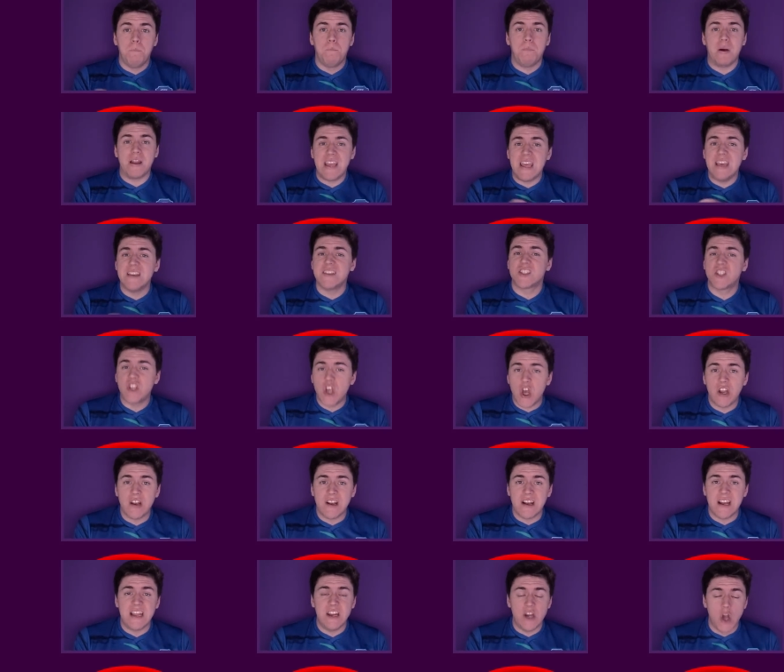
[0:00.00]
But he is
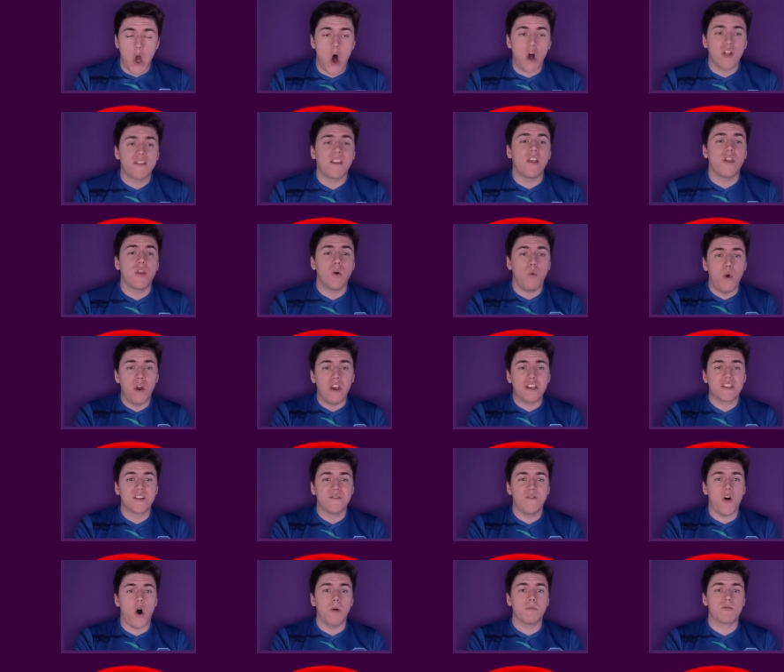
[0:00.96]
certainly not the worst
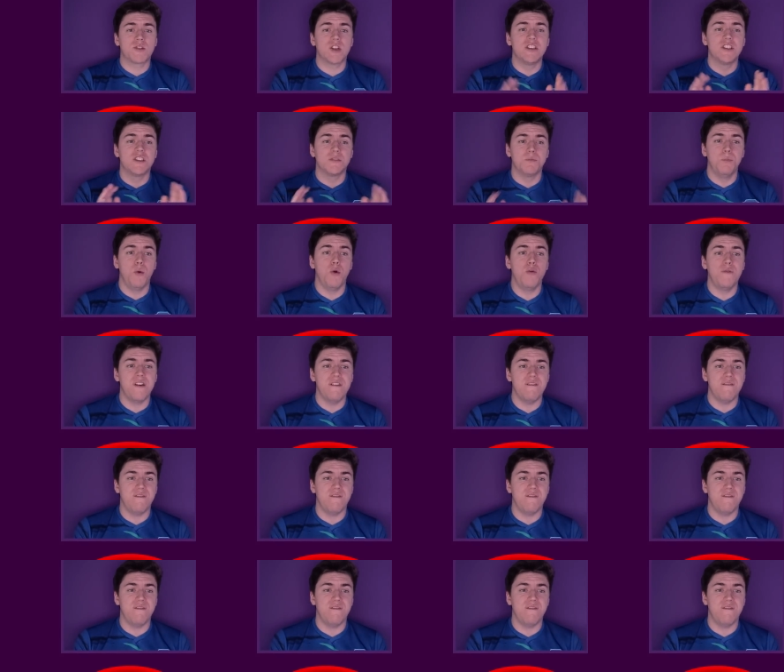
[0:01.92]
of options moving